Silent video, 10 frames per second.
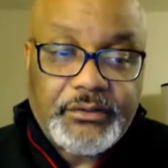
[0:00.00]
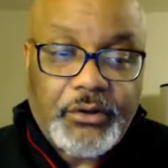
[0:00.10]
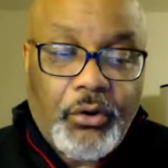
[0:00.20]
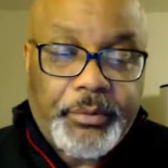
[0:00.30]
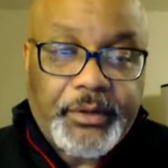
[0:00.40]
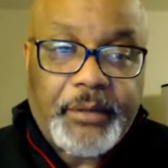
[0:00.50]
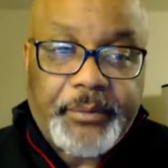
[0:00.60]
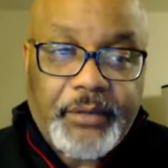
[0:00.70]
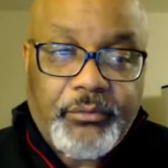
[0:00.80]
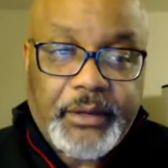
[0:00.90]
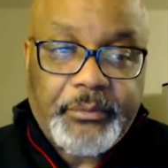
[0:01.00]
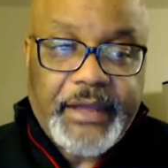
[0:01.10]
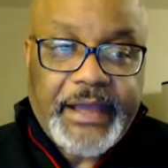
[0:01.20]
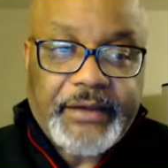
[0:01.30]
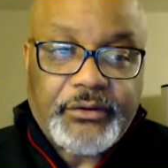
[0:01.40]
open up and we're able to
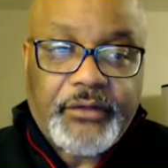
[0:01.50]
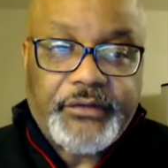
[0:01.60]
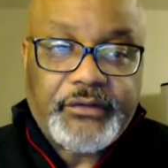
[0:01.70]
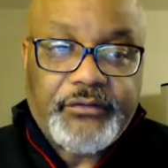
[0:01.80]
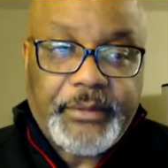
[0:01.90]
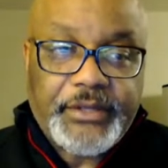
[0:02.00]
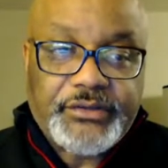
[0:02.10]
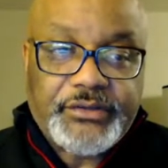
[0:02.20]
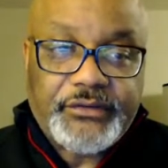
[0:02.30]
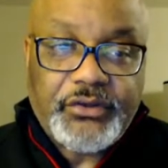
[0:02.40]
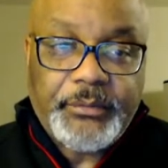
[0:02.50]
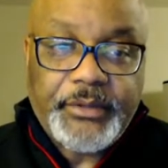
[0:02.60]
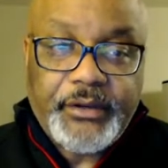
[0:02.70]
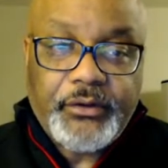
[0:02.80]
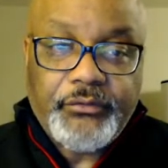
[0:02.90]
act on all this information that's
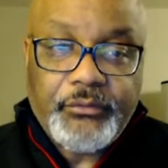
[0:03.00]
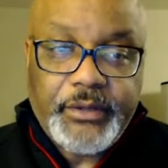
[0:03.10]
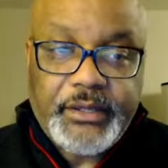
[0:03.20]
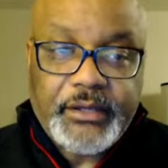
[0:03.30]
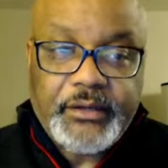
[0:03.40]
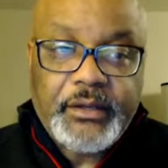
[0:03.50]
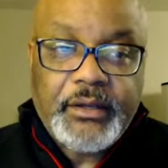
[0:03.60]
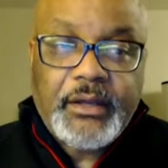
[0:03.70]
accumulated over the weekend.